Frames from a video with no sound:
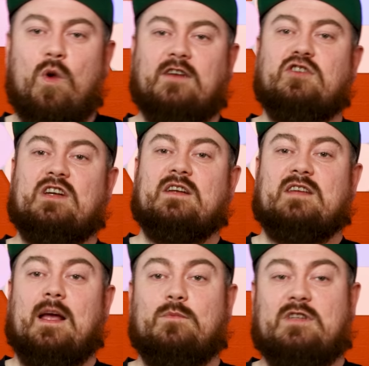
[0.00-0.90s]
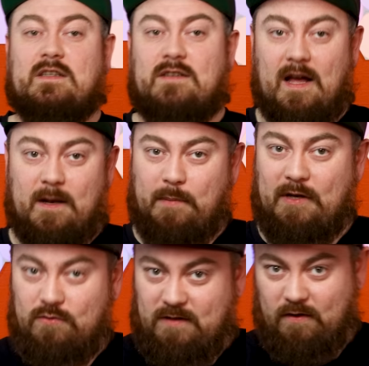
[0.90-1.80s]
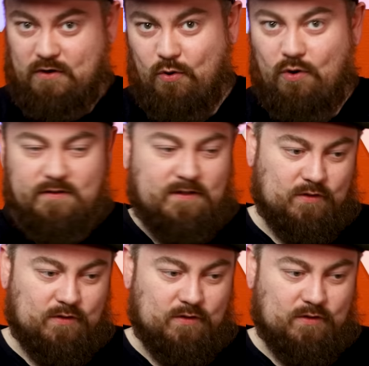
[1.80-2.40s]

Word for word: when she attempted an appeal to the court